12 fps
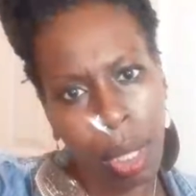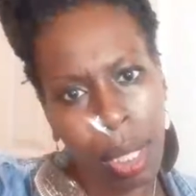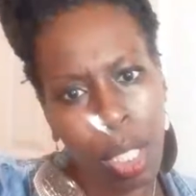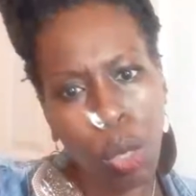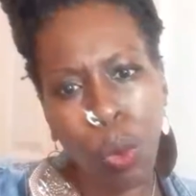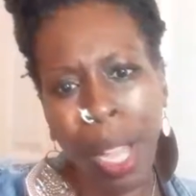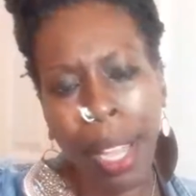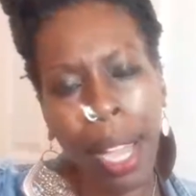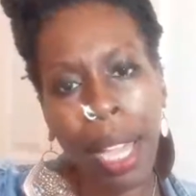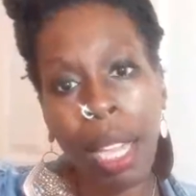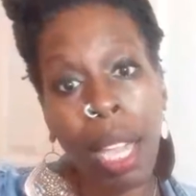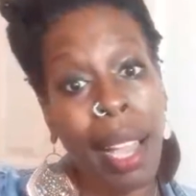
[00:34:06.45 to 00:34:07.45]
This is
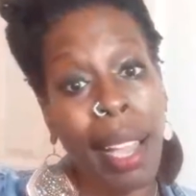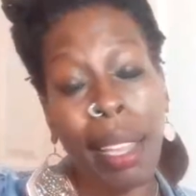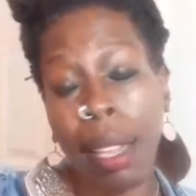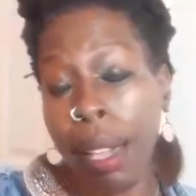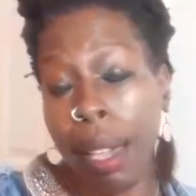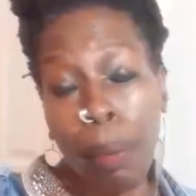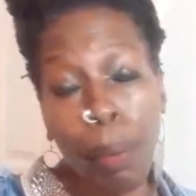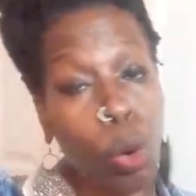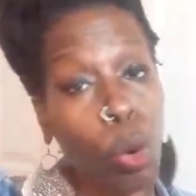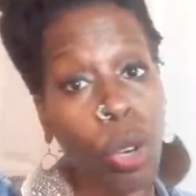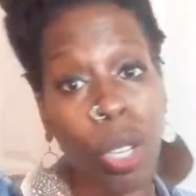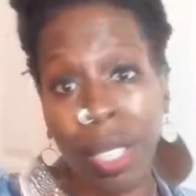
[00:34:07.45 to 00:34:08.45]
why I
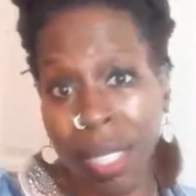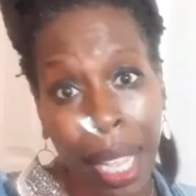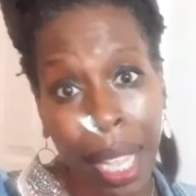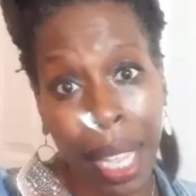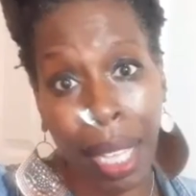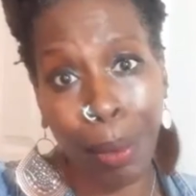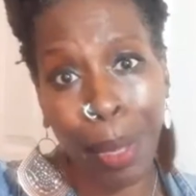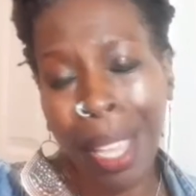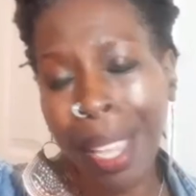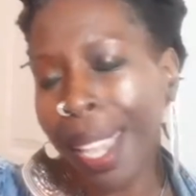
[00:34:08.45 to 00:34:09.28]
abhor sarcasm.